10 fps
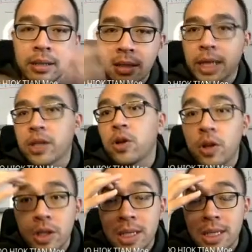
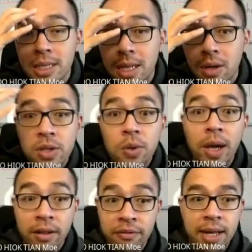technology is now so
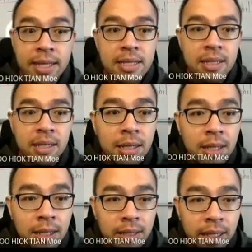advanced that
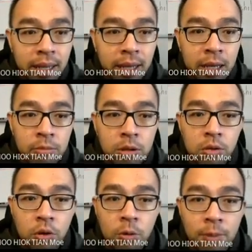they're able to
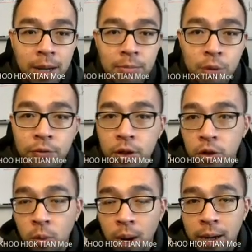combine both
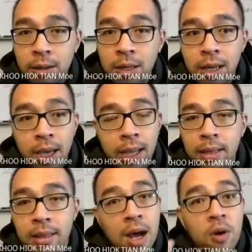into one.
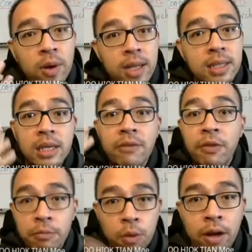And nowadays,
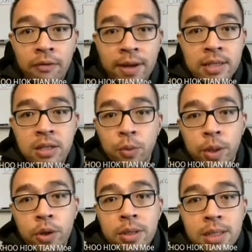even more advanced. We
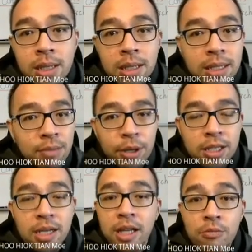don't see this
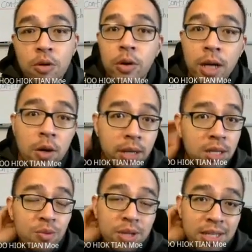picture anymore.
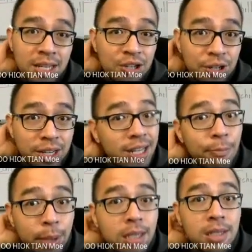Nowadays, we see
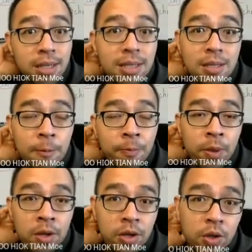3D pictures.
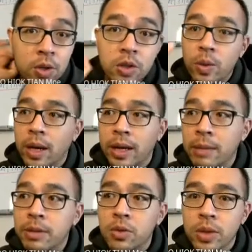So we are
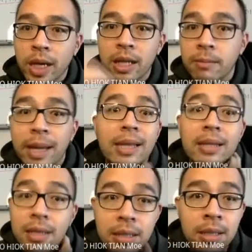able to get a
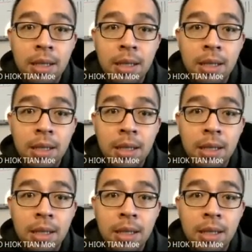better.